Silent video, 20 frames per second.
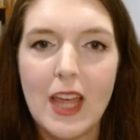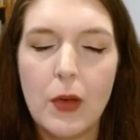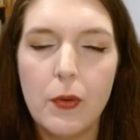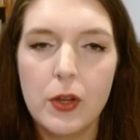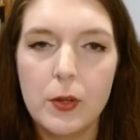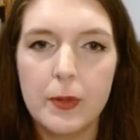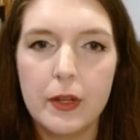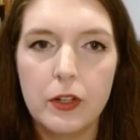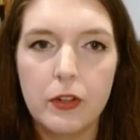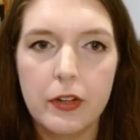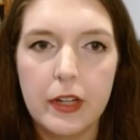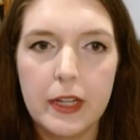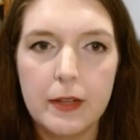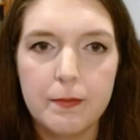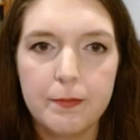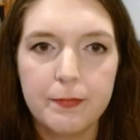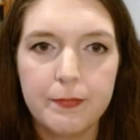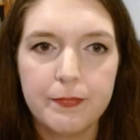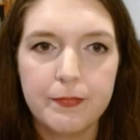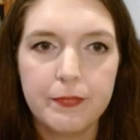would have been
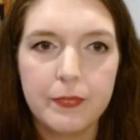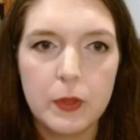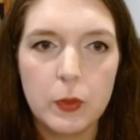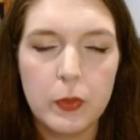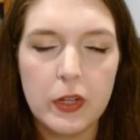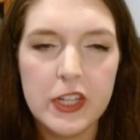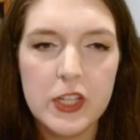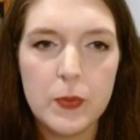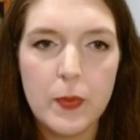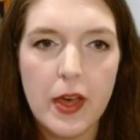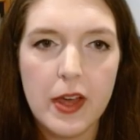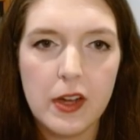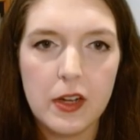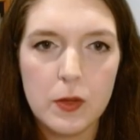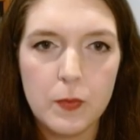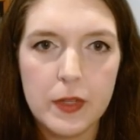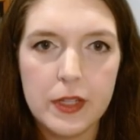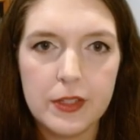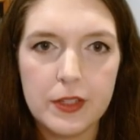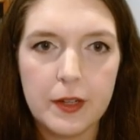great. Well spotted,
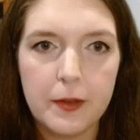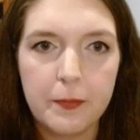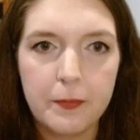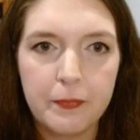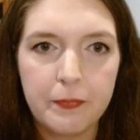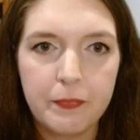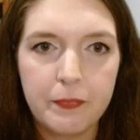Amuser.